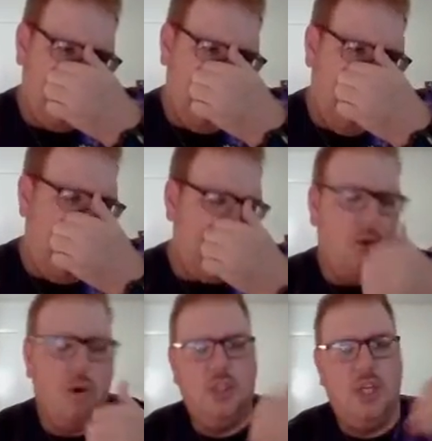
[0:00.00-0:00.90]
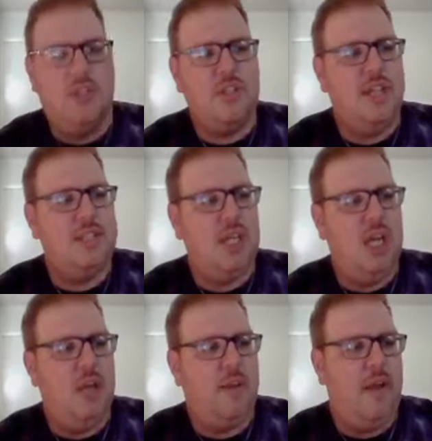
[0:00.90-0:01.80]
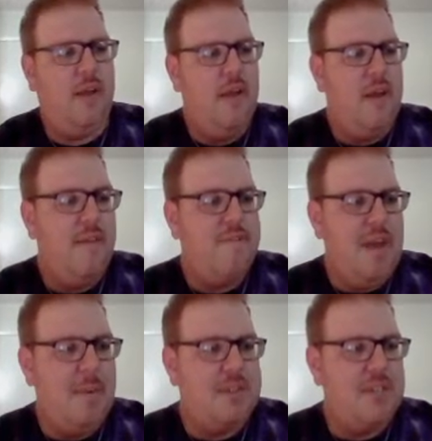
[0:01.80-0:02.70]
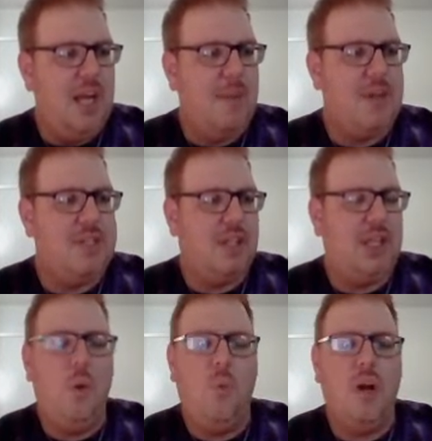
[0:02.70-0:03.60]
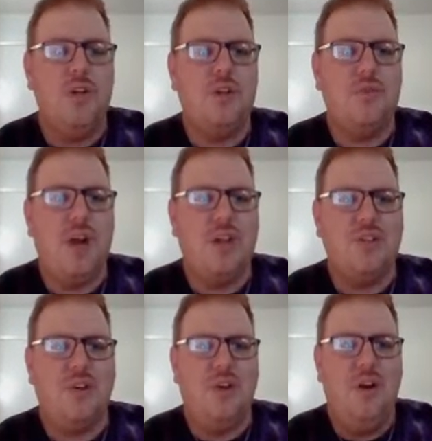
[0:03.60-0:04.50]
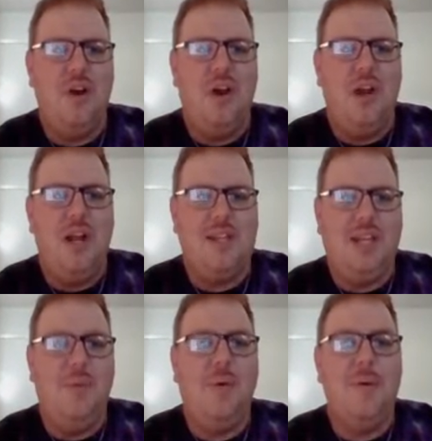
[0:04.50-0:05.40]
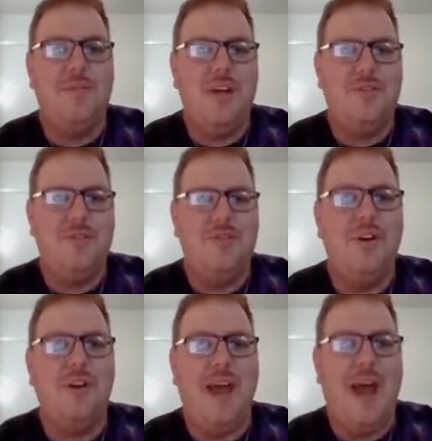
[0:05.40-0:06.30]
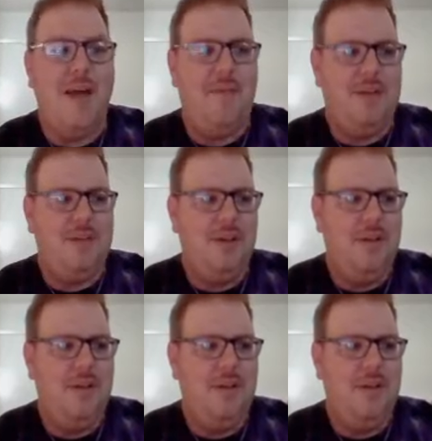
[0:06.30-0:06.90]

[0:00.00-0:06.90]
And, of course, you get a chance to hear the famous thing of basically, where's your treasure? He's like, you want my treasure? You can have it.